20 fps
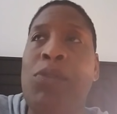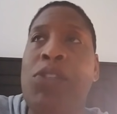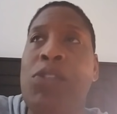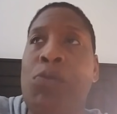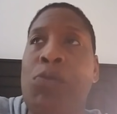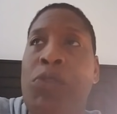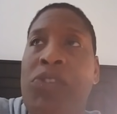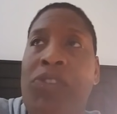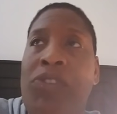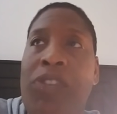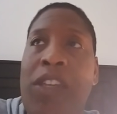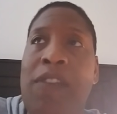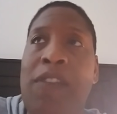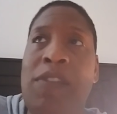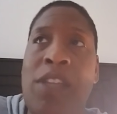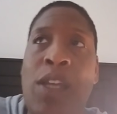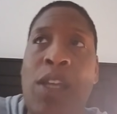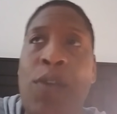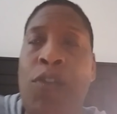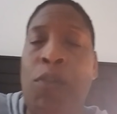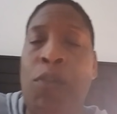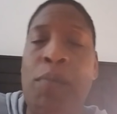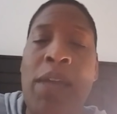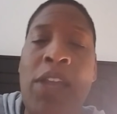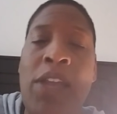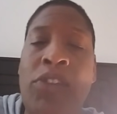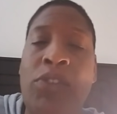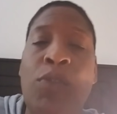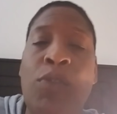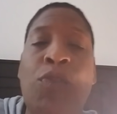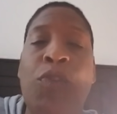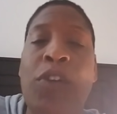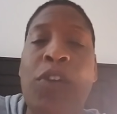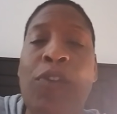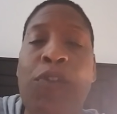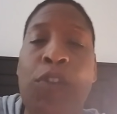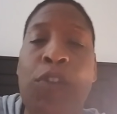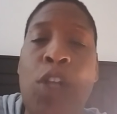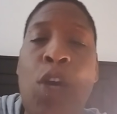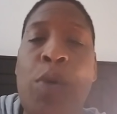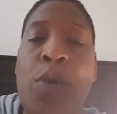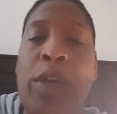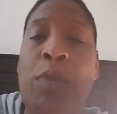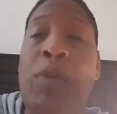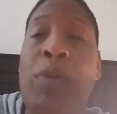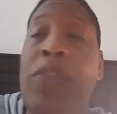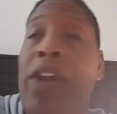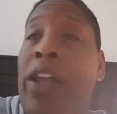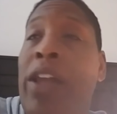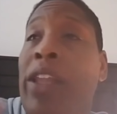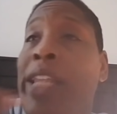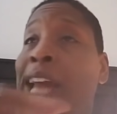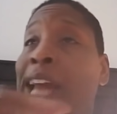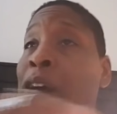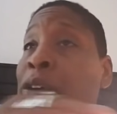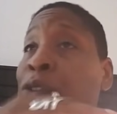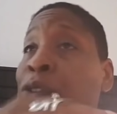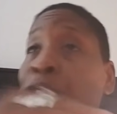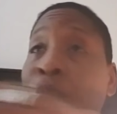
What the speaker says: to receive the information free flowing without allowing